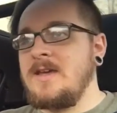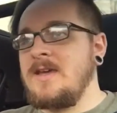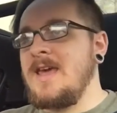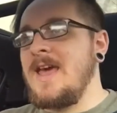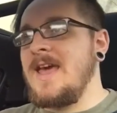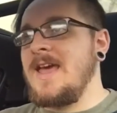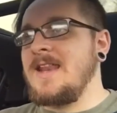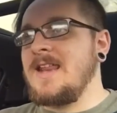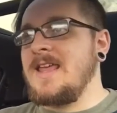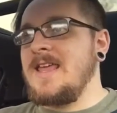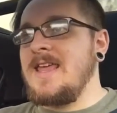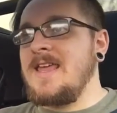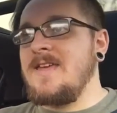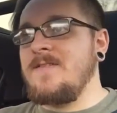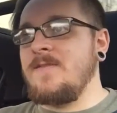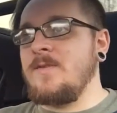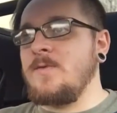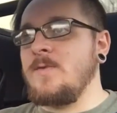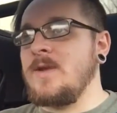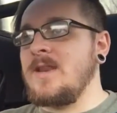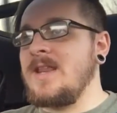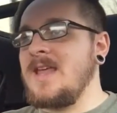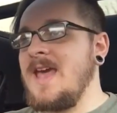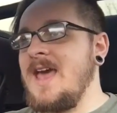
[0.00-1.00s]
and
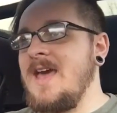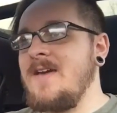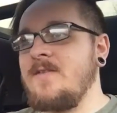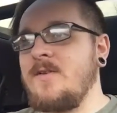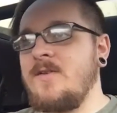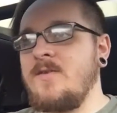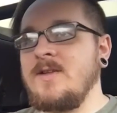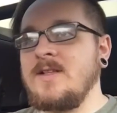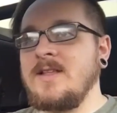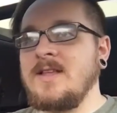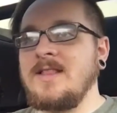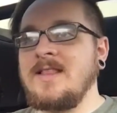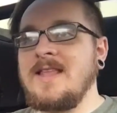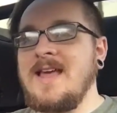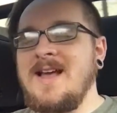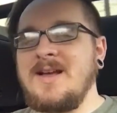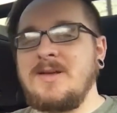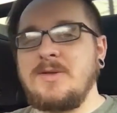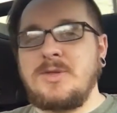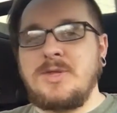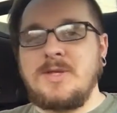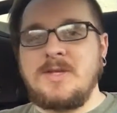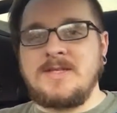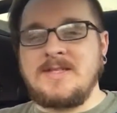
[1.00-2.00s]
even when you have it really
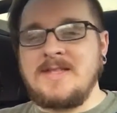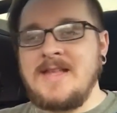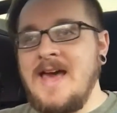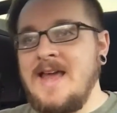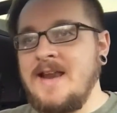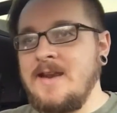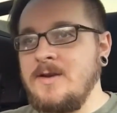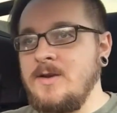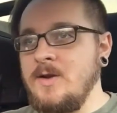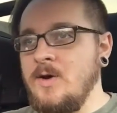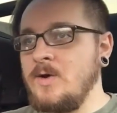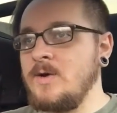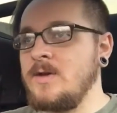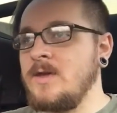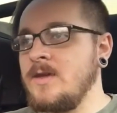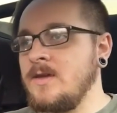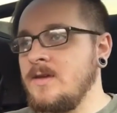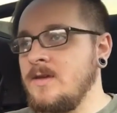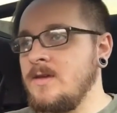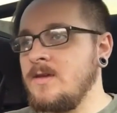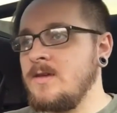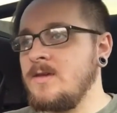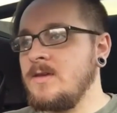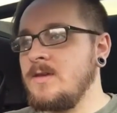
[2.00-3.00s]
loud, she's not
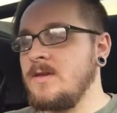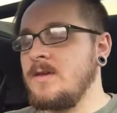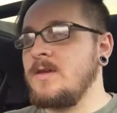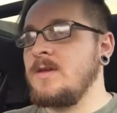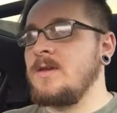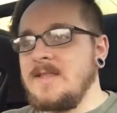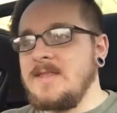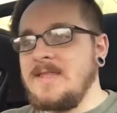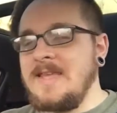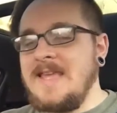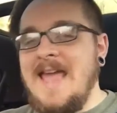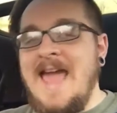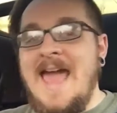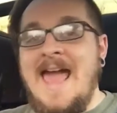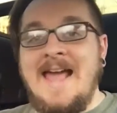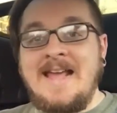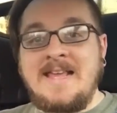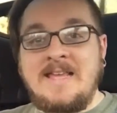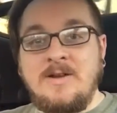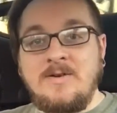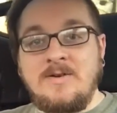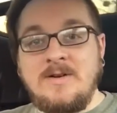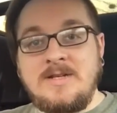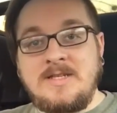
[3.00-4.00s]
annoying. The
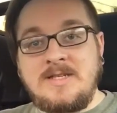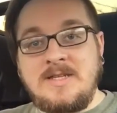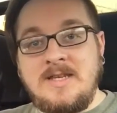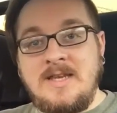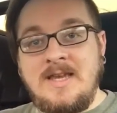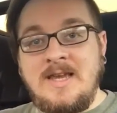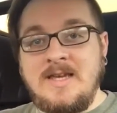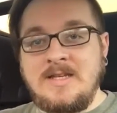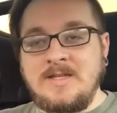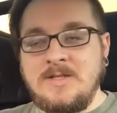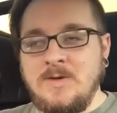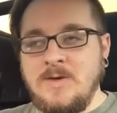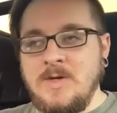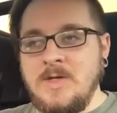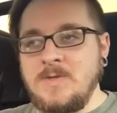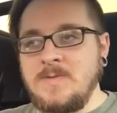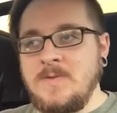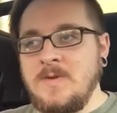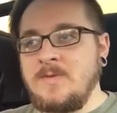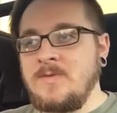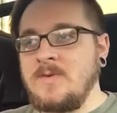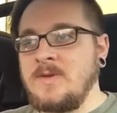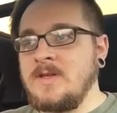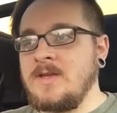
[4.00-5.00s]
accuracy has always
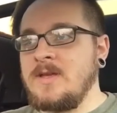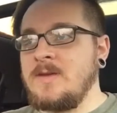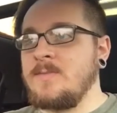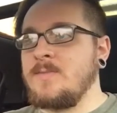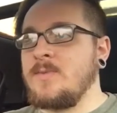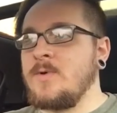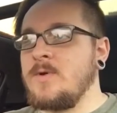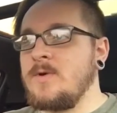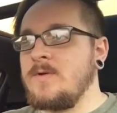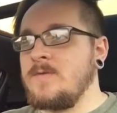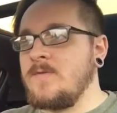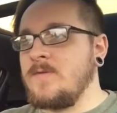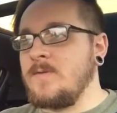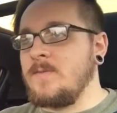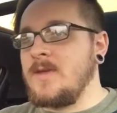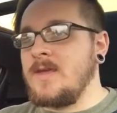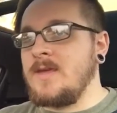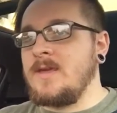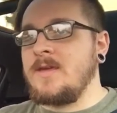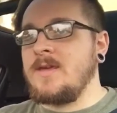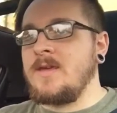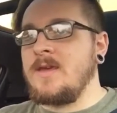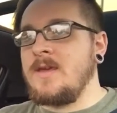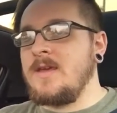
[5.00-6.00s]
been really important for
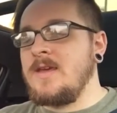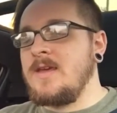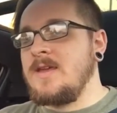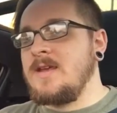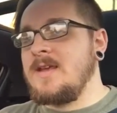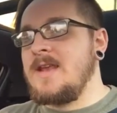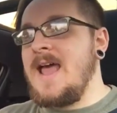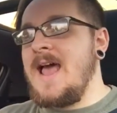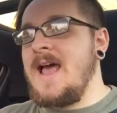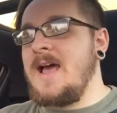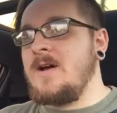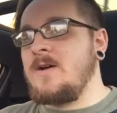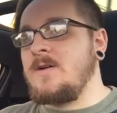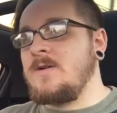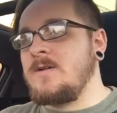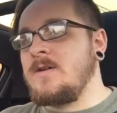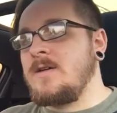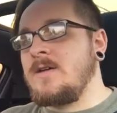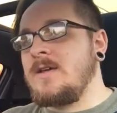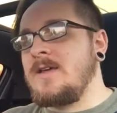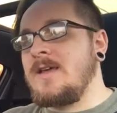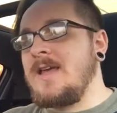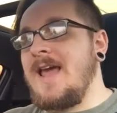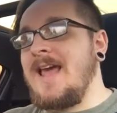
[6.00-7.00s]
me. Now,
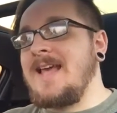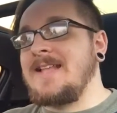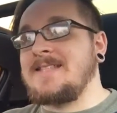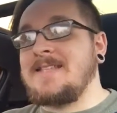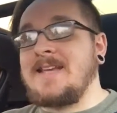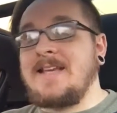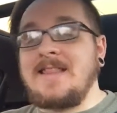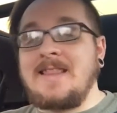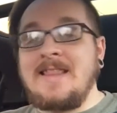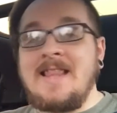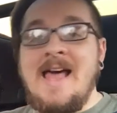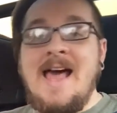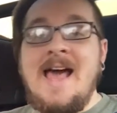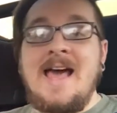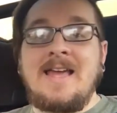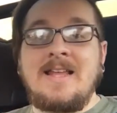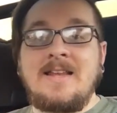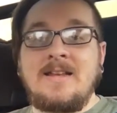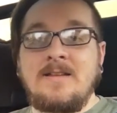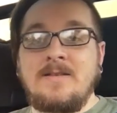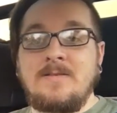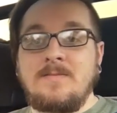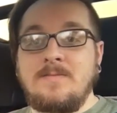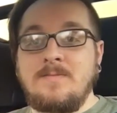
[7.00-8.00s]
it's a lot
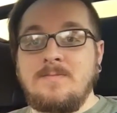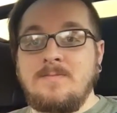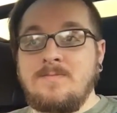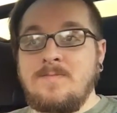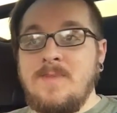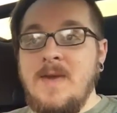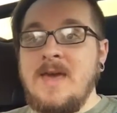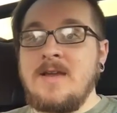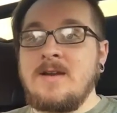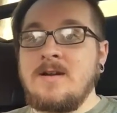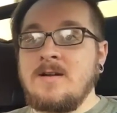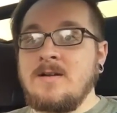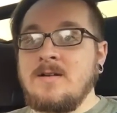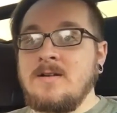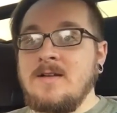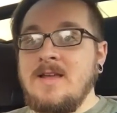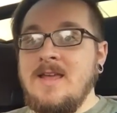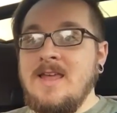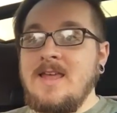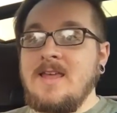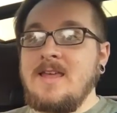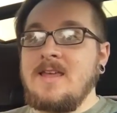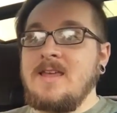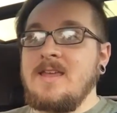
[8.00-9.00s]
better
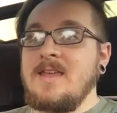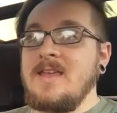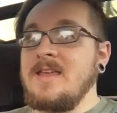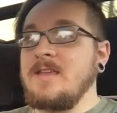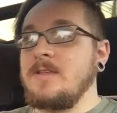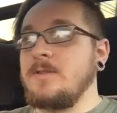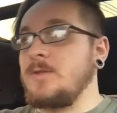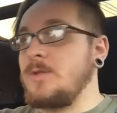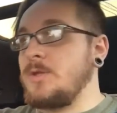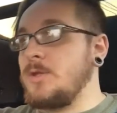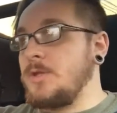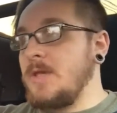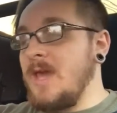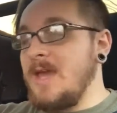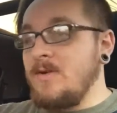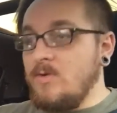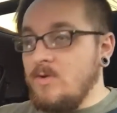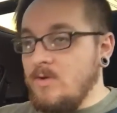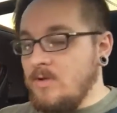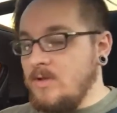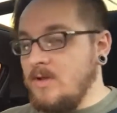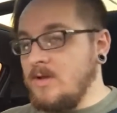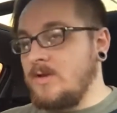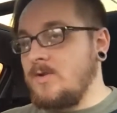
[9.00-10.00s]
in
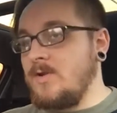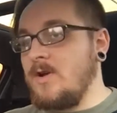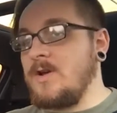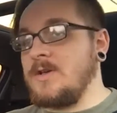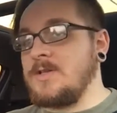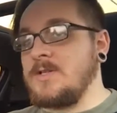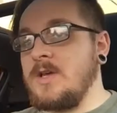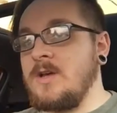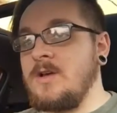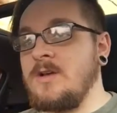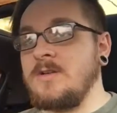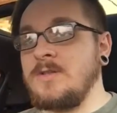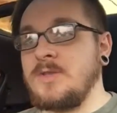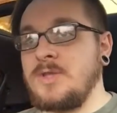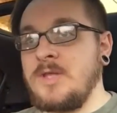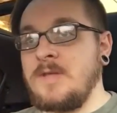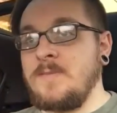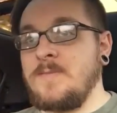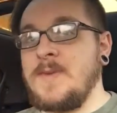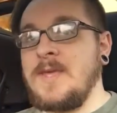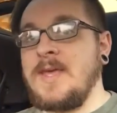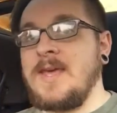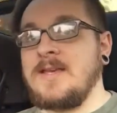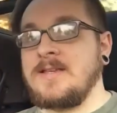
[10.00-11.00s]
general across all
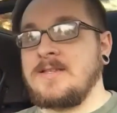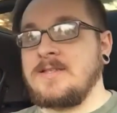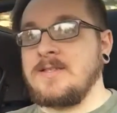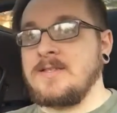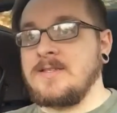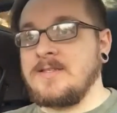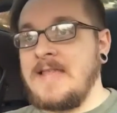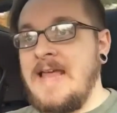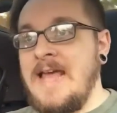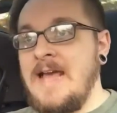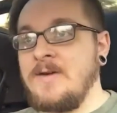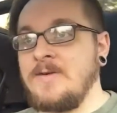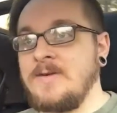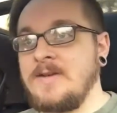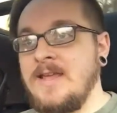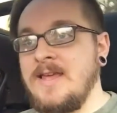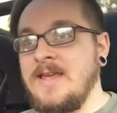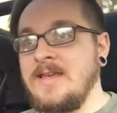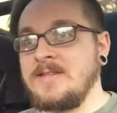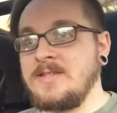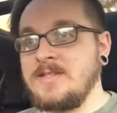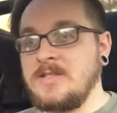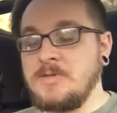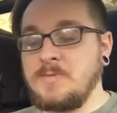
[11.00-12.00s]
GPSs
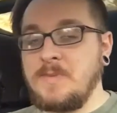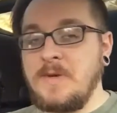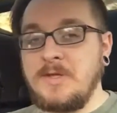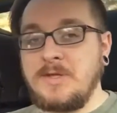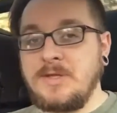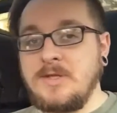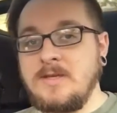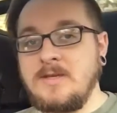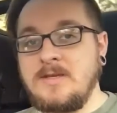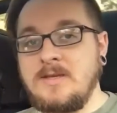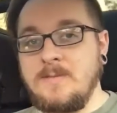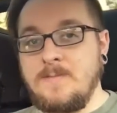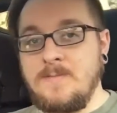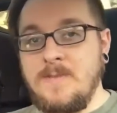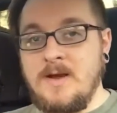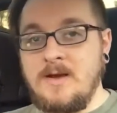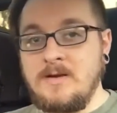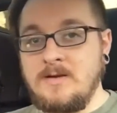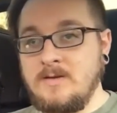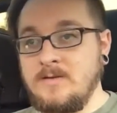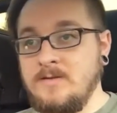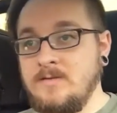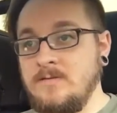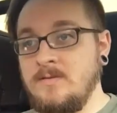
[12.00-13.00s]
nowadays, especially
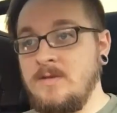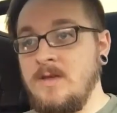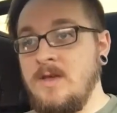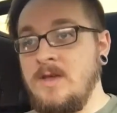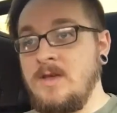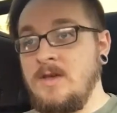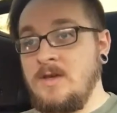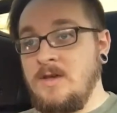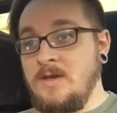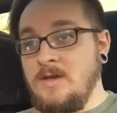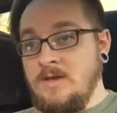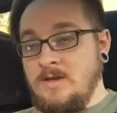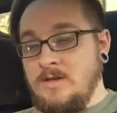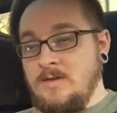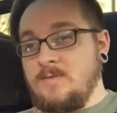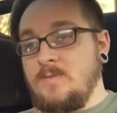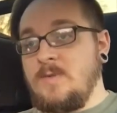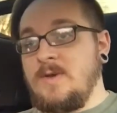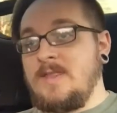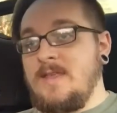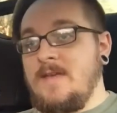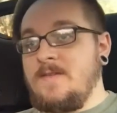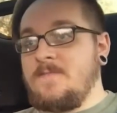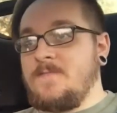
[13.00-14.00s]
compared to
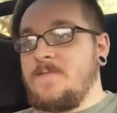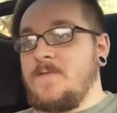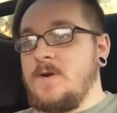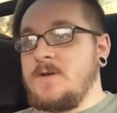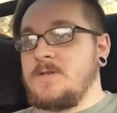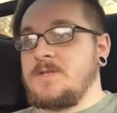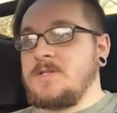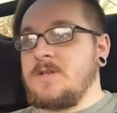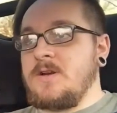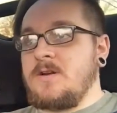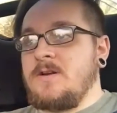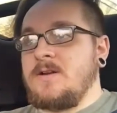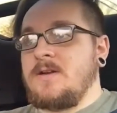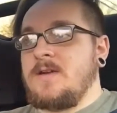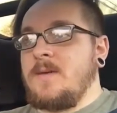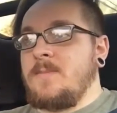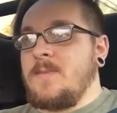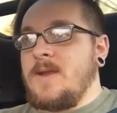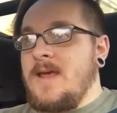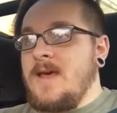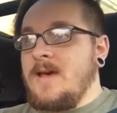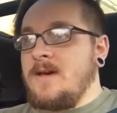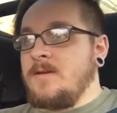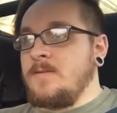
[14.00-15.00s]
when they first started
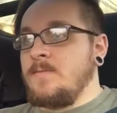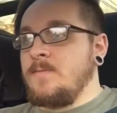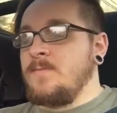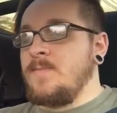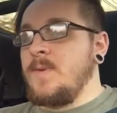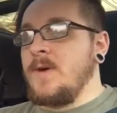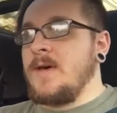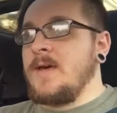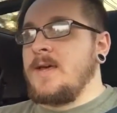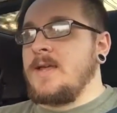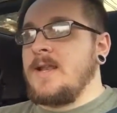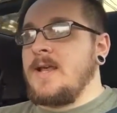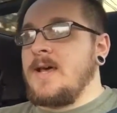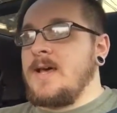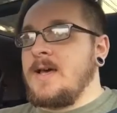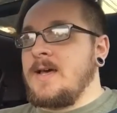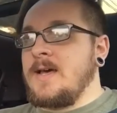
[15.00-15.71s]
coming out. But